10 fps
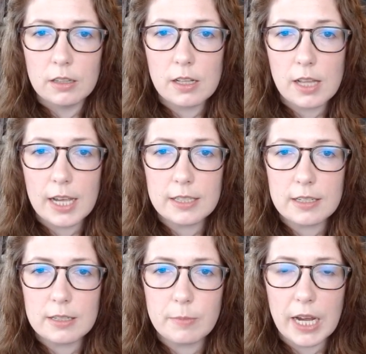The
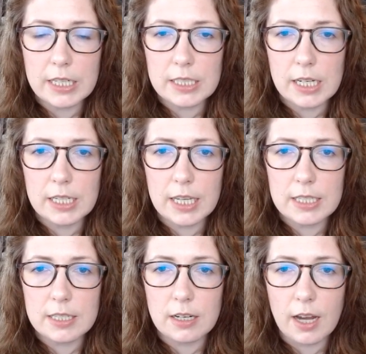glass smacked
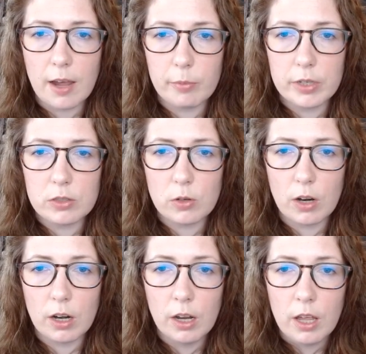against a cabinet
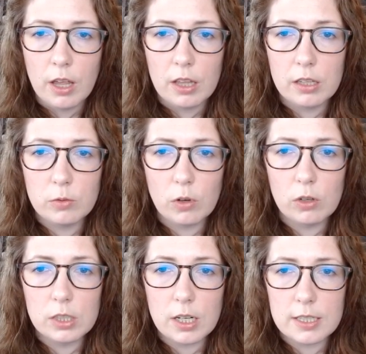door, then
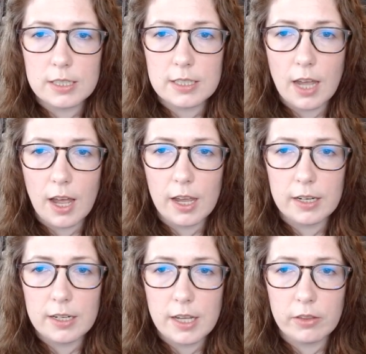rolled on its
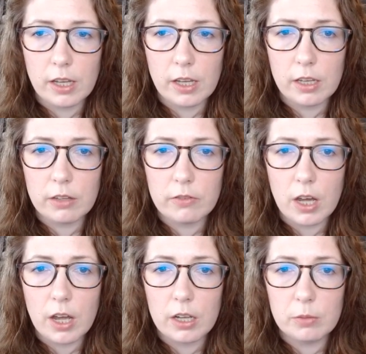side down the length of
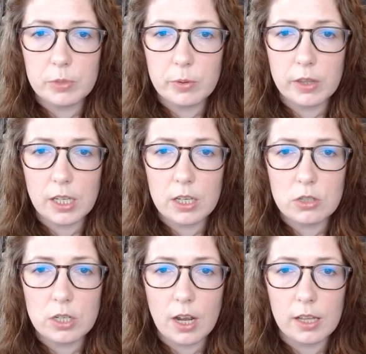the aisle between the
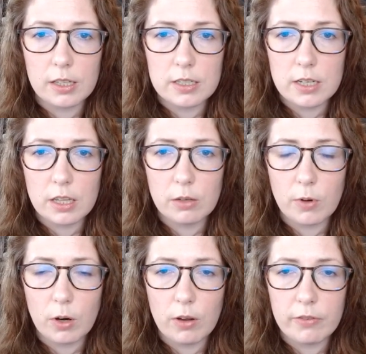kitchen island and the
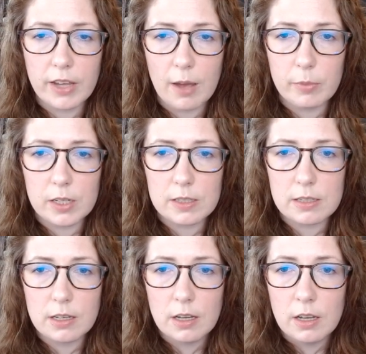row of
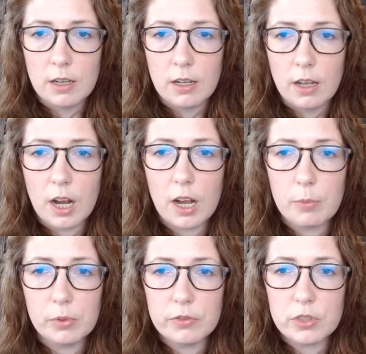cabinets. A
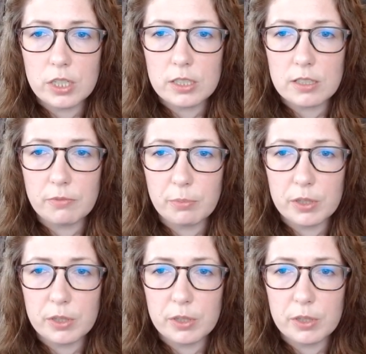couple sheets